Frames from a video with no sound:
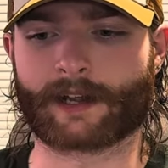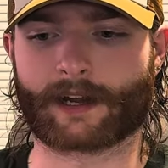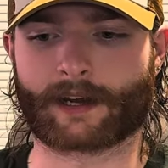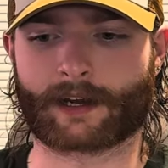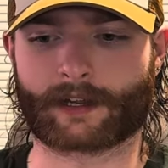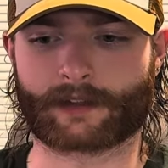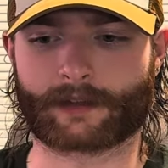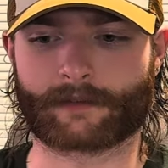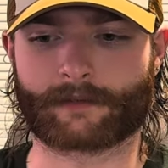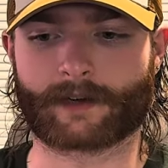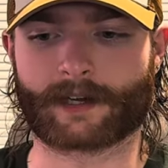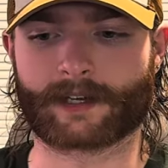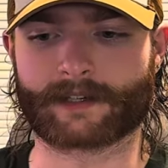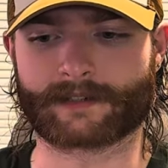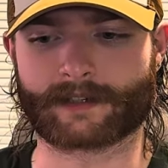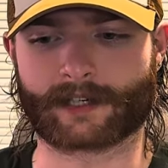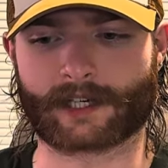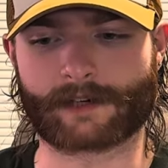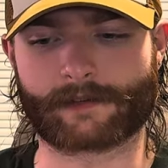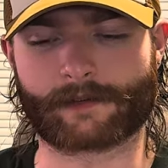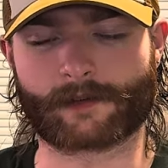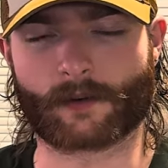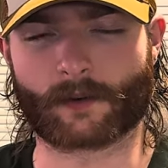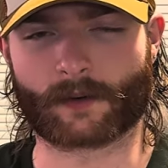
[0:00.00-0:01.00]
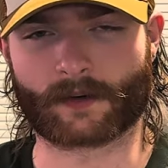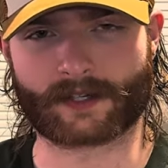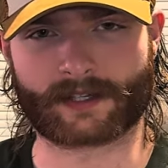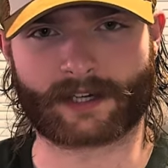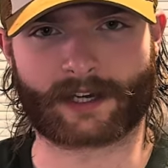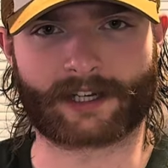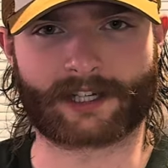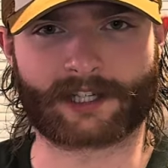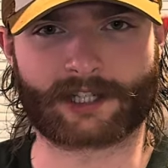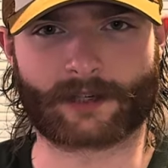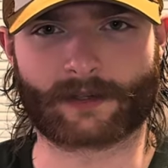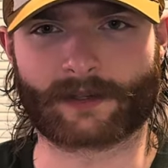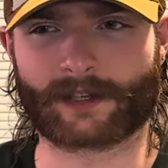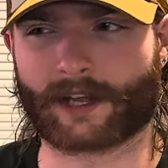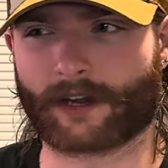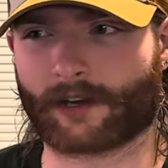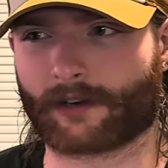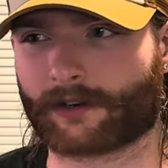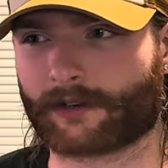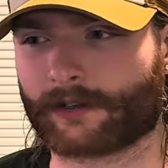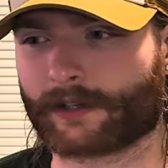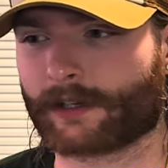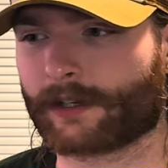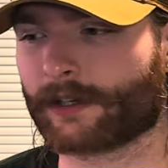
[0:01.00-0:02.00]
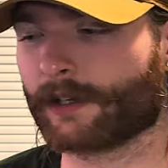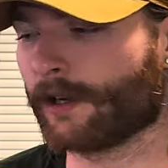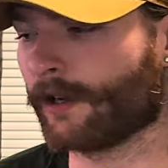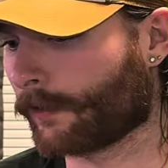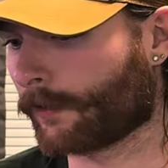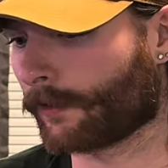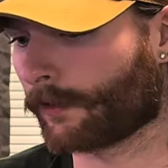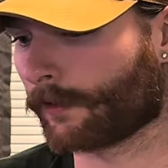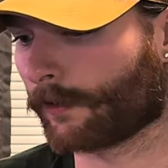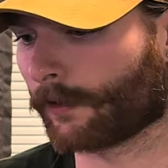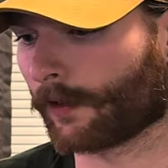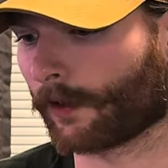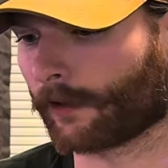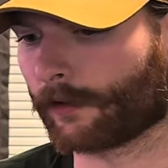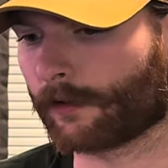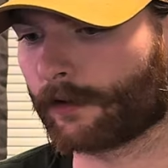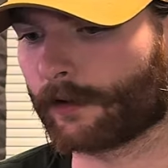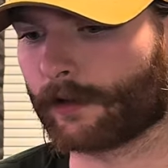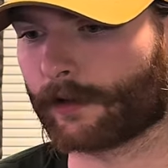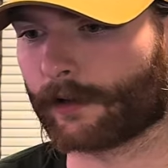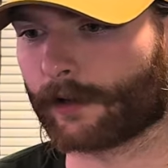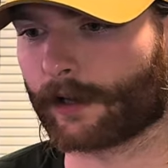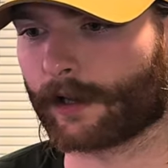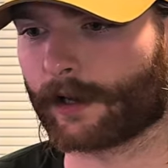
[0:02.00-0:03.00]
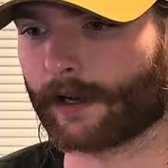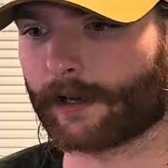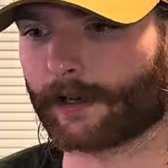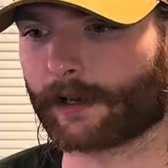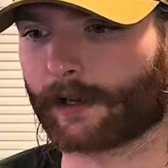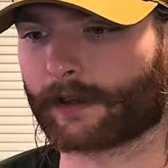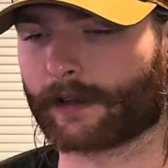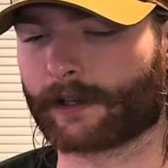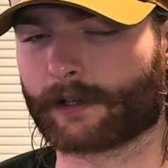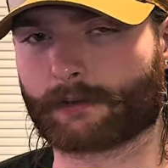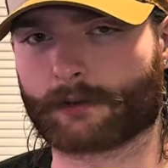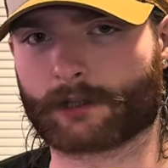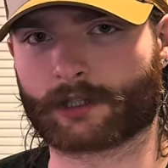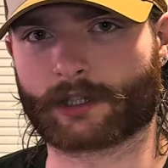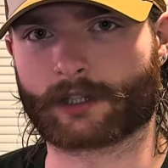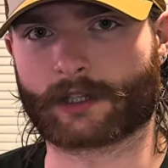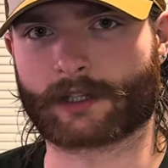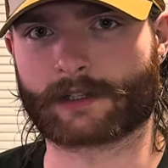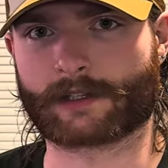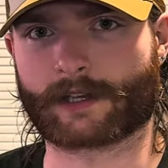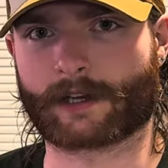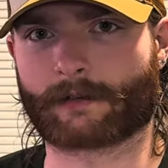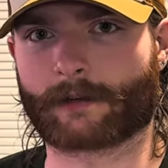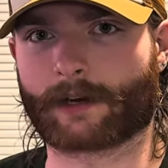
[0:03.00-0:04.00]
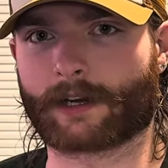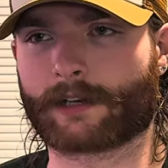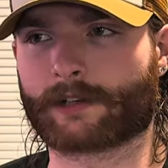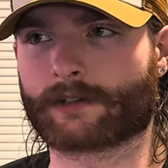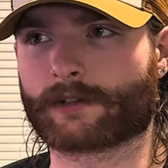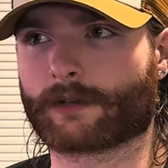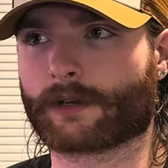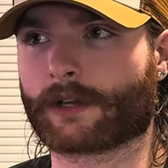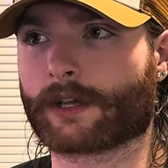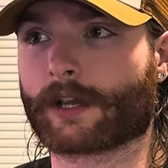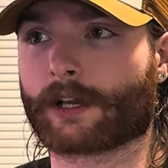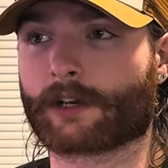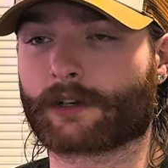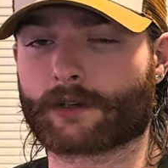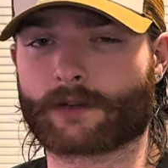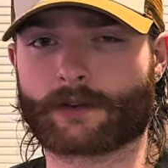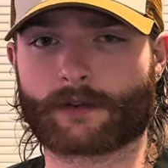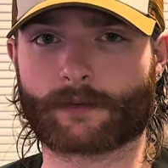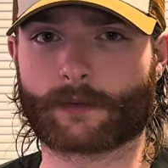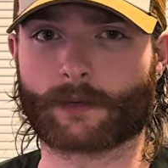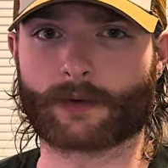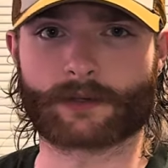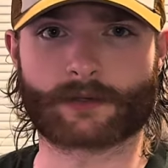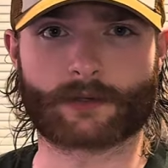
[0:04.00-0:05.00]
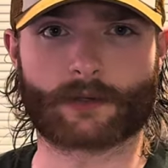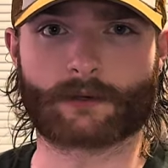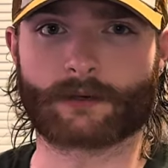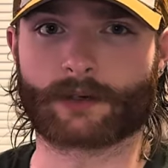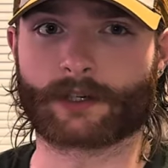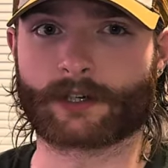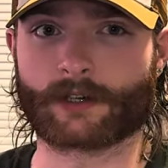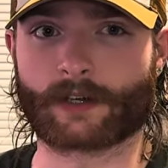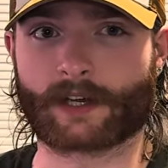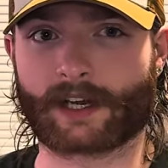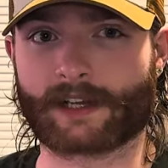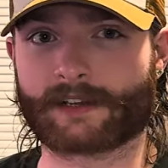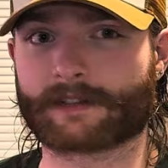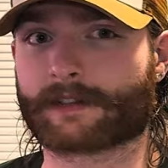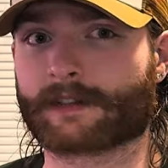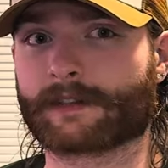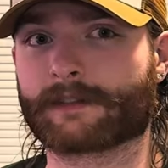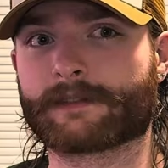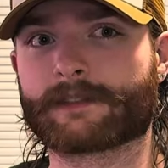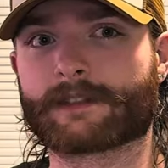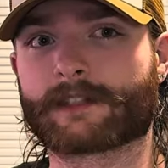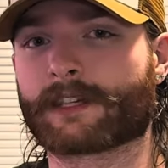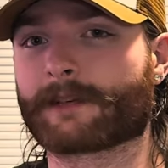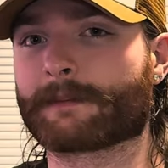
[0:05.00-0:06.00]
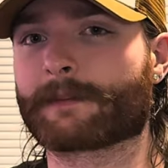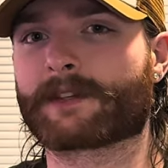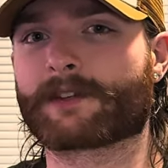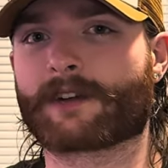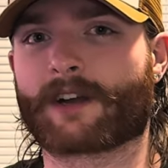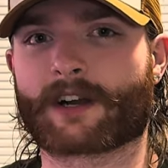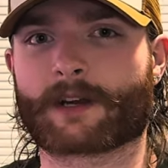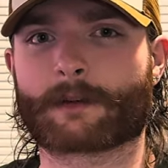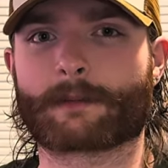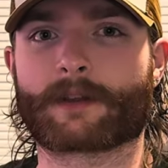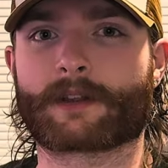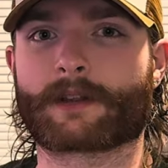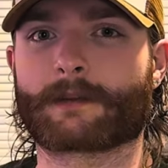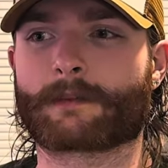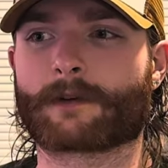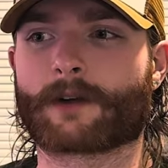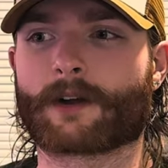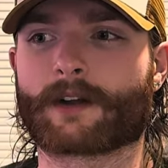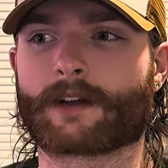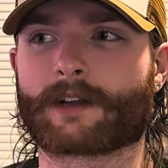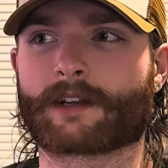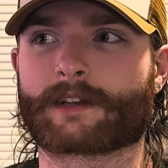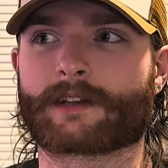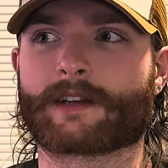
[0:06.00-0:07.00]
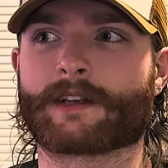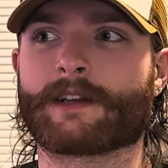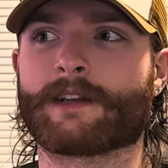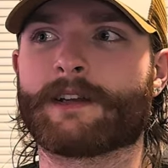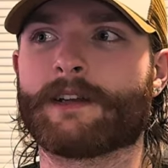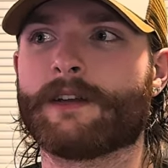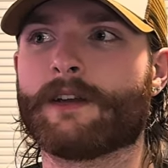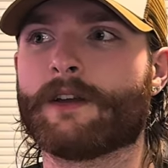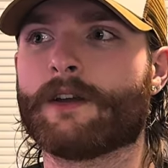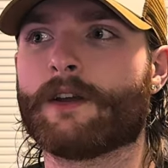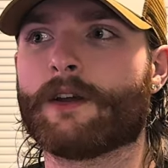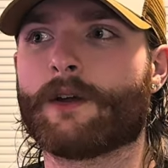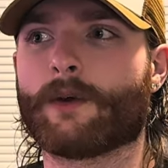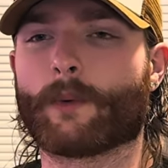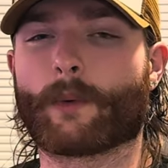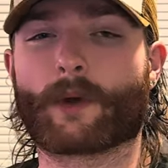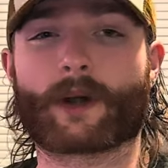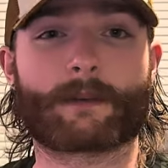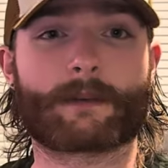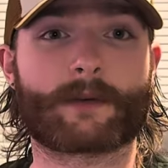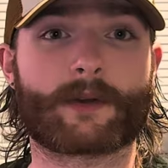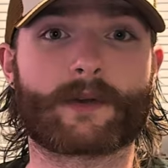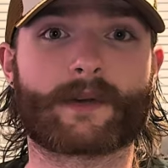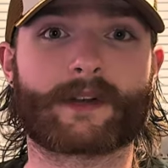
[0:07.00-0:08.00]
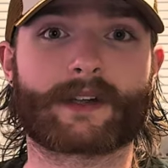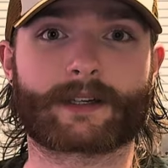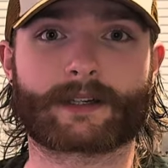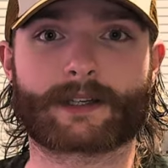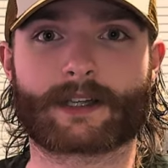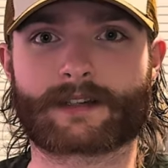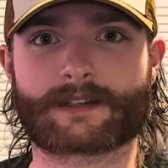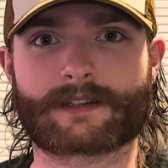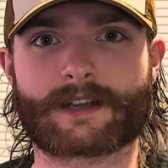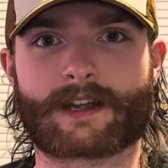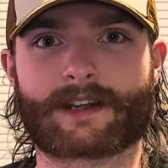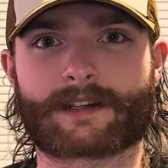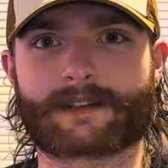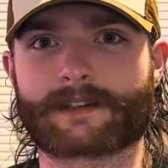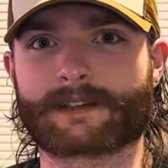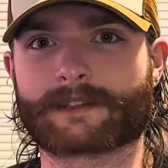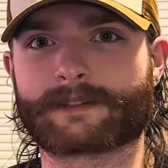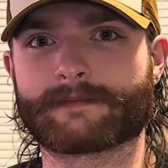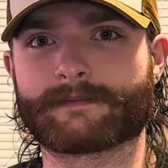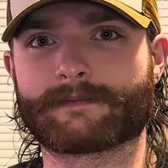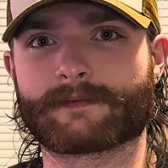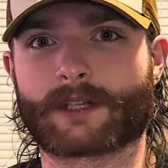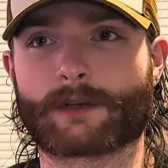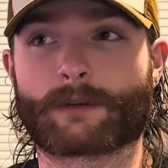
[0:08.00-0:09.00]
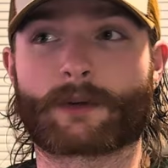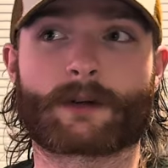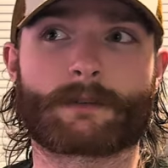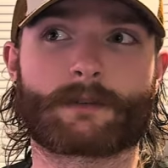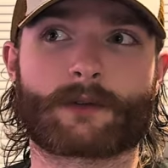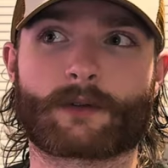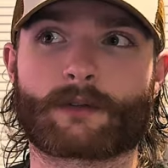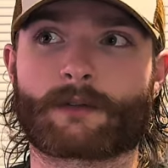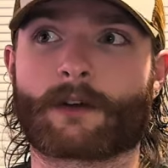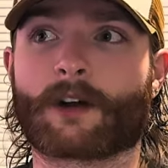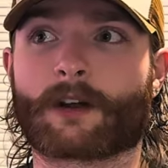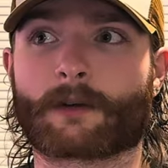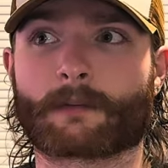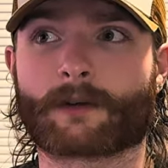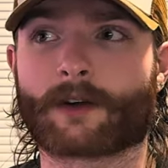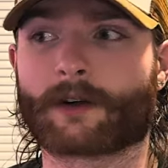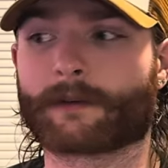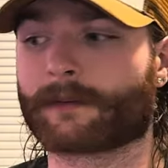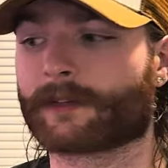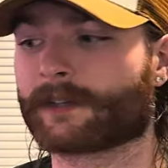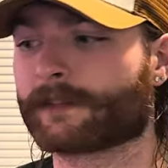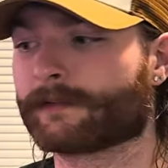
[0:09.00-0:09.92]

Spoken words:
I got the Fanttik, of course. I showed that earlier. Other than that, I think we should just get right into it, and I'll do the voiceover, and you guys can hear me talk about the product and what I'm doing exactly and what I'm doing wrong. Probably.